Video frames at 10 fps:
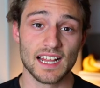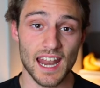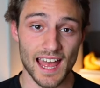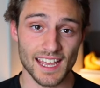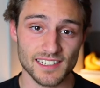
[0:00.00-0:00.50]

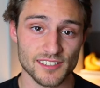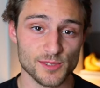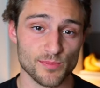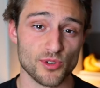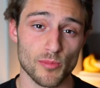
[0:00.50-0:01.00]
Light
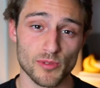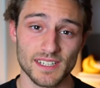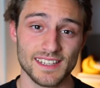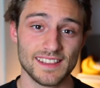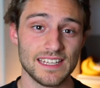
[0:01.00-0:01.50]
is
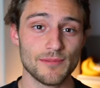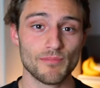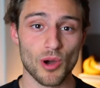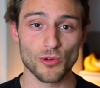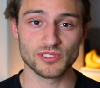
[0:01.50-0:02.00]
probably the
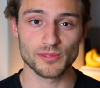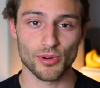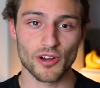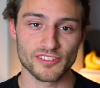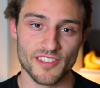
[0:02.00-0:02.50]
most
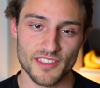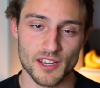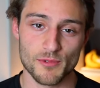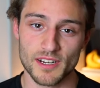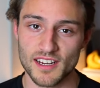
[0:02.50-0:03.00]
important
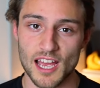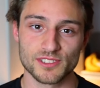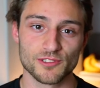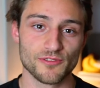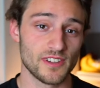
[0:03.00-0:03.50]
thing when it
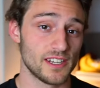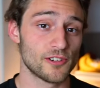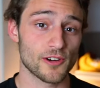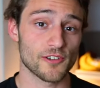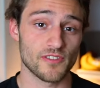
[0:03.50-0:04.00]
comes to
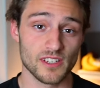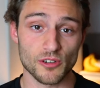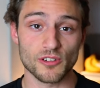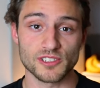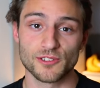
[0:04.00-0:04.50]
videography
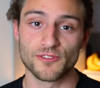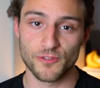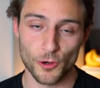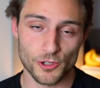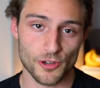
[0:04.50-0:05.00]
or also
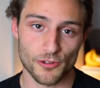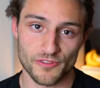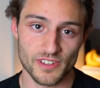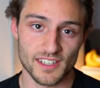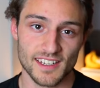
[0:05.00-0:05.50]

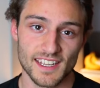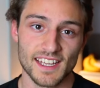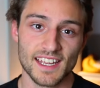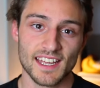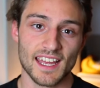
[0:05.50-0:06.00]
photography.
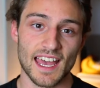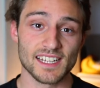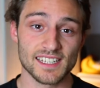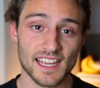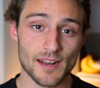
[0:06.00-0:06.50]

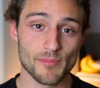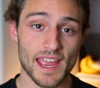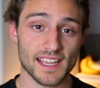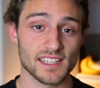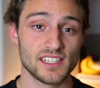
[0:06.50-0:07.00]
And it can
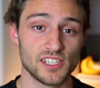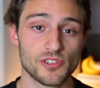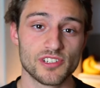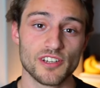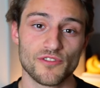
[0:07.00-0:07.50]
make a
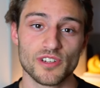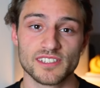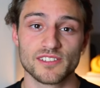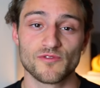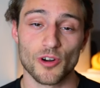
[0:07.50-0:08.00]
huge
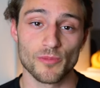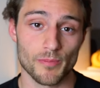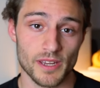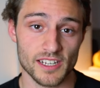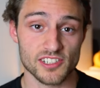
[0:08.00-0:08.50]
difference from your
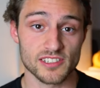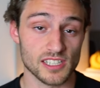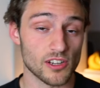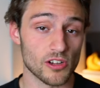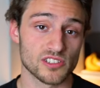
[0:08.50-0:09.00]
pictures
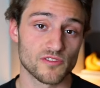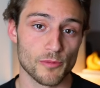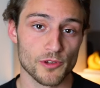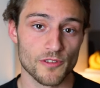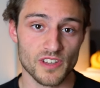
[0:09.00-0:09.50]
and also
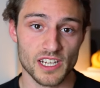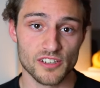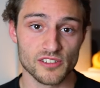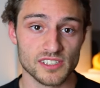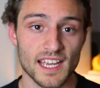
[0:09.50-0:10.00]
from your
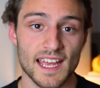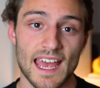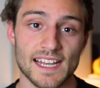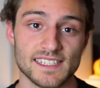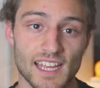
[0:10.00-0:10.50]
videos,
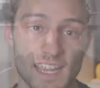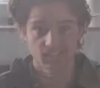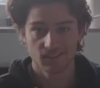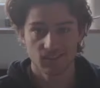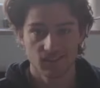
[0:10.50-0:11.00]
and take
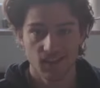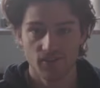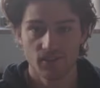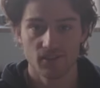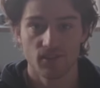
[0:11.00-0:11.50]
it
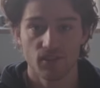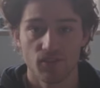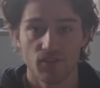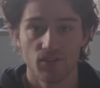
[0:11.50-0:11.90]
from a